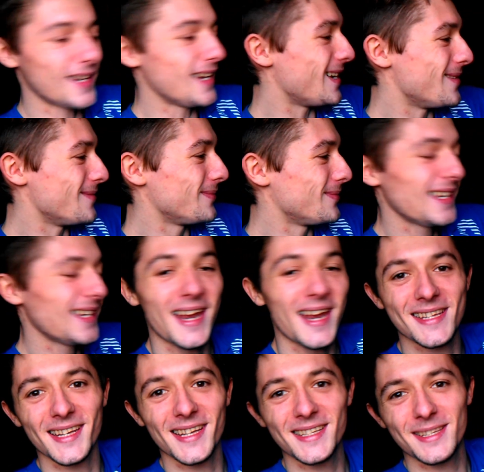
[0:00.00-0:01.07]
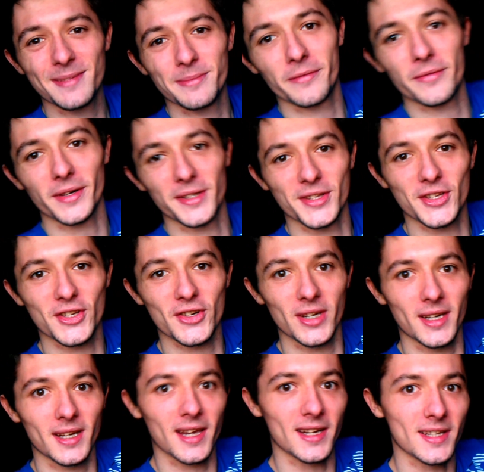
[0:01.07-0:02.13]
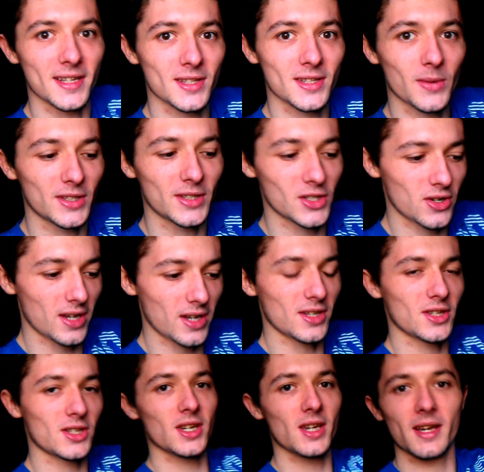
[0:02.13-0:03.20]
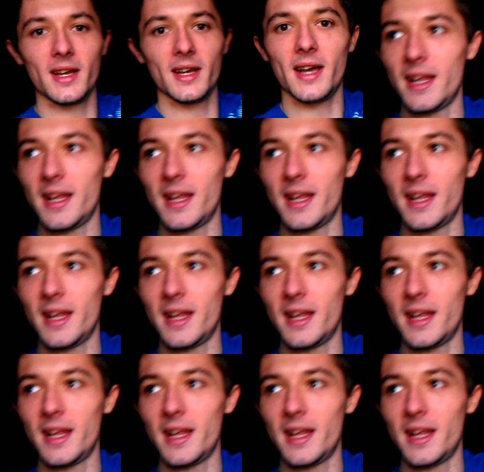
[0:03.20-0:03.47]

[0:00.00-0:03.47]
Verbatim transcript: Um, but yeah, it's nice to be in front of the screen again, it's quite strange,